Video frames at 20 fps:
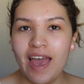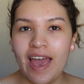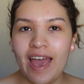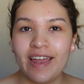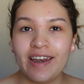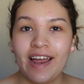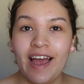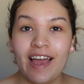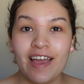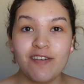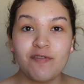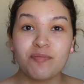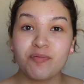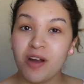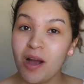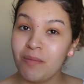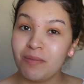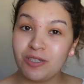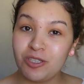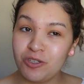and I have
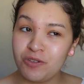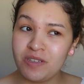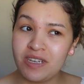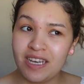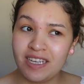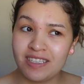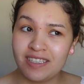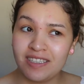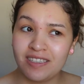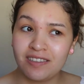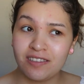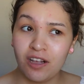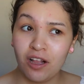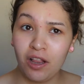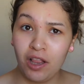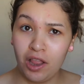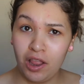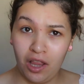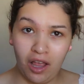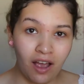promised you guys these a
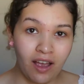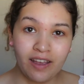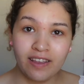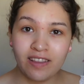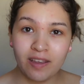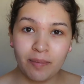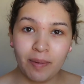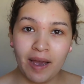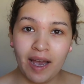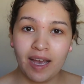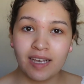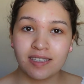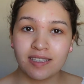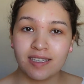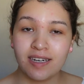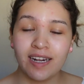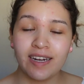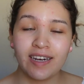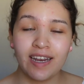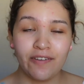lot in the past
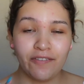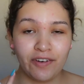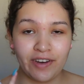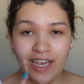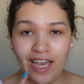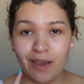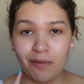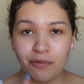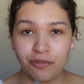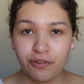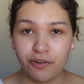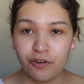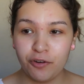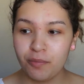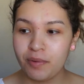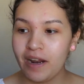and I never came through,